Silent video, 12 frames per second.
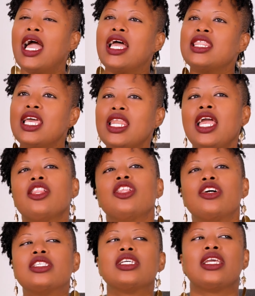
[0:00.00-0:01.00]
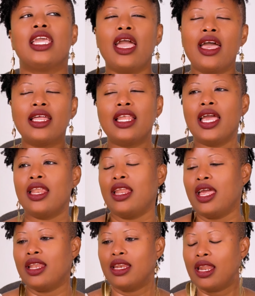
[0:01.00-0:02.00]
and then I looked again
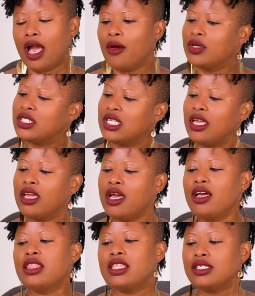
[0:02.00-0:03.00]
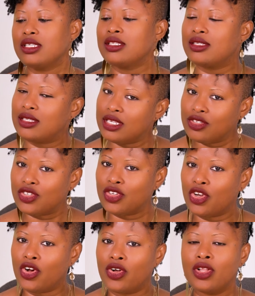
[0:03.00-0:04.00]
and I was like, this is
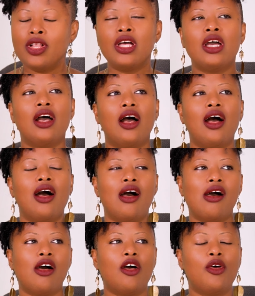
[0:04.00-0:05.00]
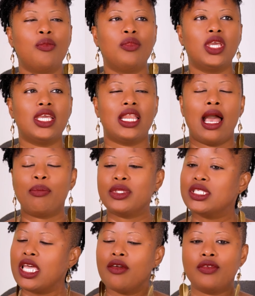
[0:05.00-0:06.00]
seasonal. It
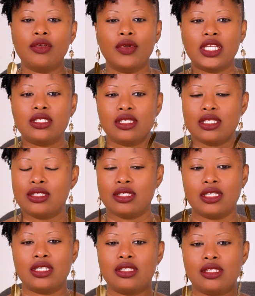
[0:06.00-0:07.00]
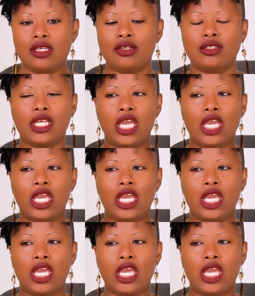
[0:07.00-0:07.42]
happens every rain season in Sierra